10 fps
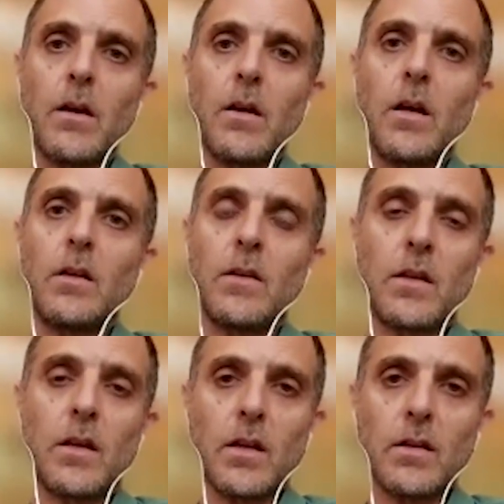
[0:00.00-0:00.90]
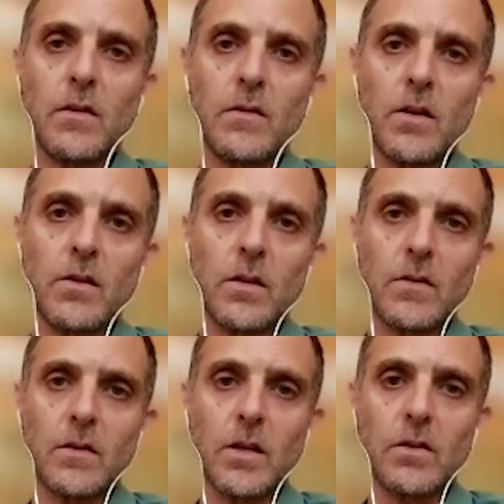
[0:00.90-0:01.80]
And they can't desert
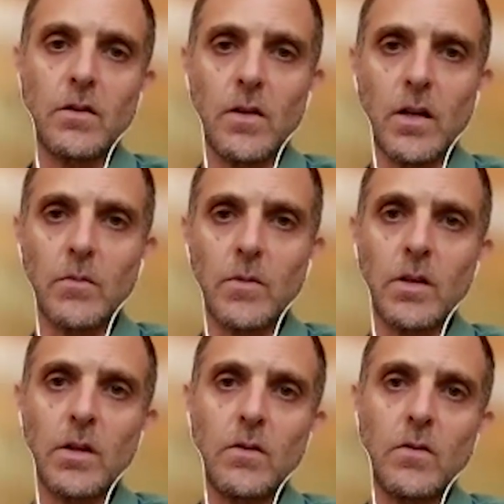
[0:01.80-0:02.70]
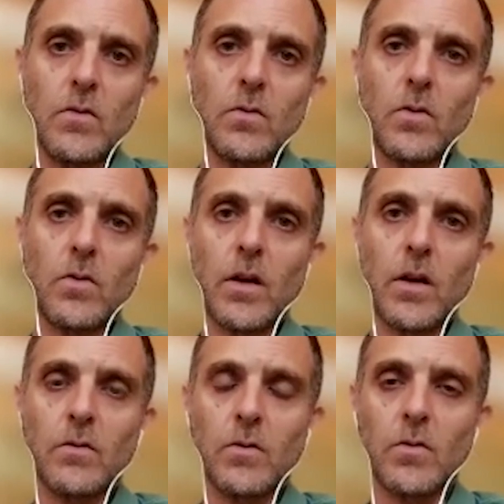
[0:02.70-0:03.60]
us another time. They need to
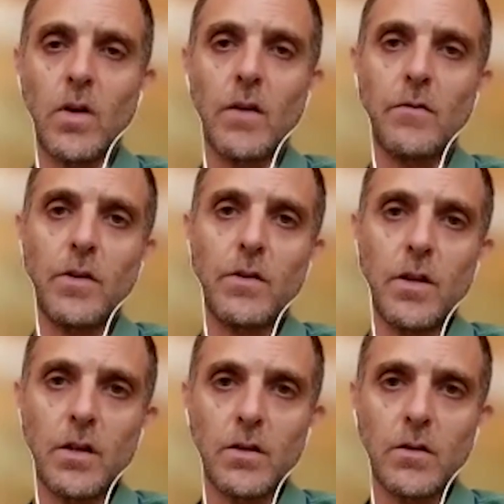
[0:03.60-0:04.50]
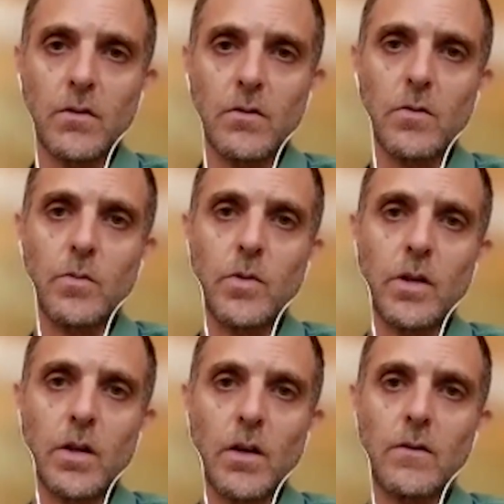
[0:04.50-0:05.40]
do everything to
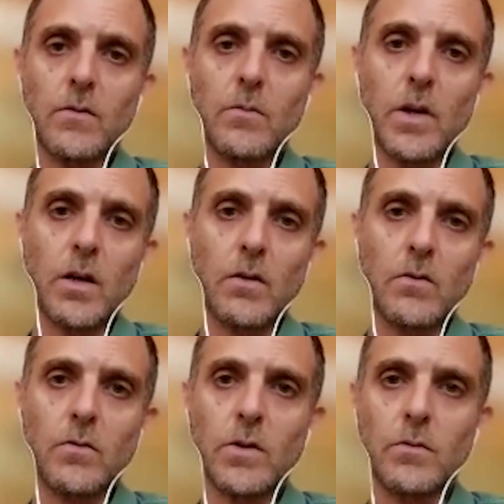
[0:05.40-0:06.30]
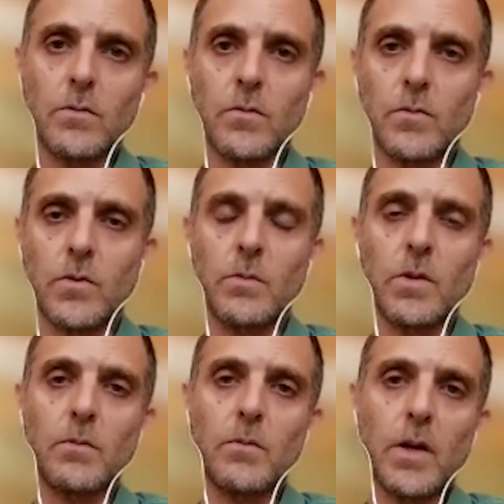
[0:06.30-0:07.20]
bring us back, to bring
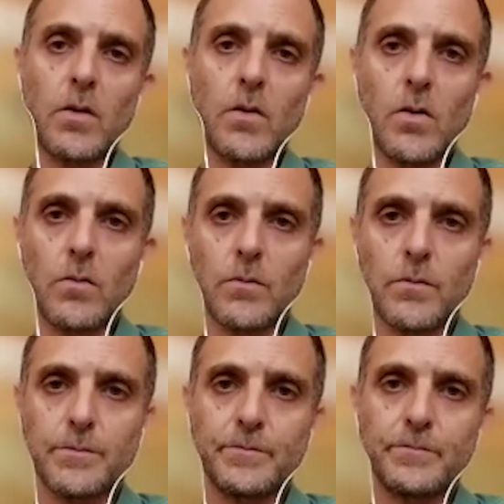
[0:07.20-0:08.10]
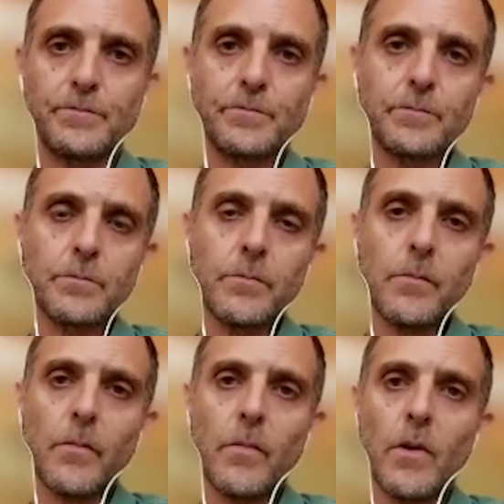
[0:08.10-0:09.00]
them back home.
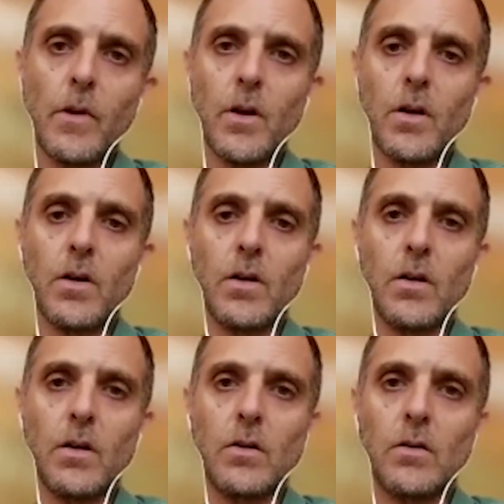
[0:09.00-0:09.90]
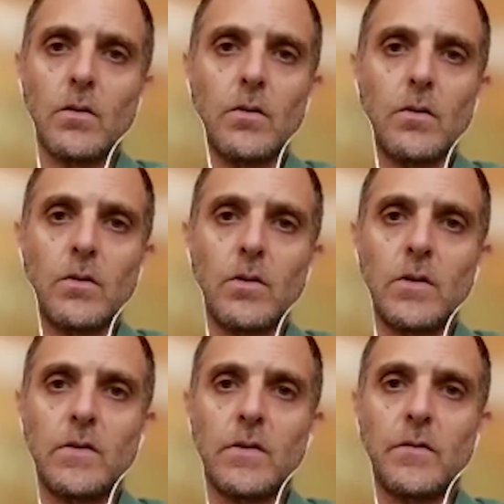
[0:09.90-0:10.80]

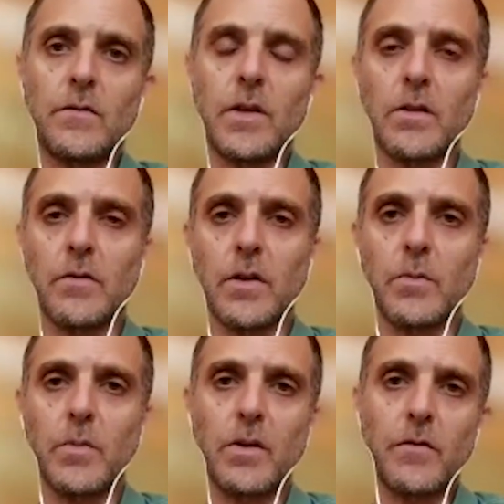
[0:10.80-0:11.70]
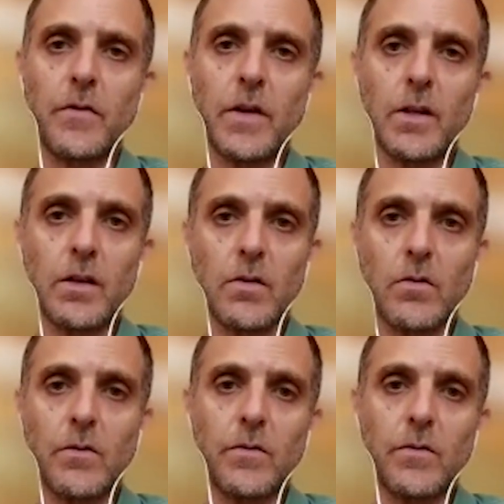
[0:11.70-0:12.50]
It's a very, very big failure of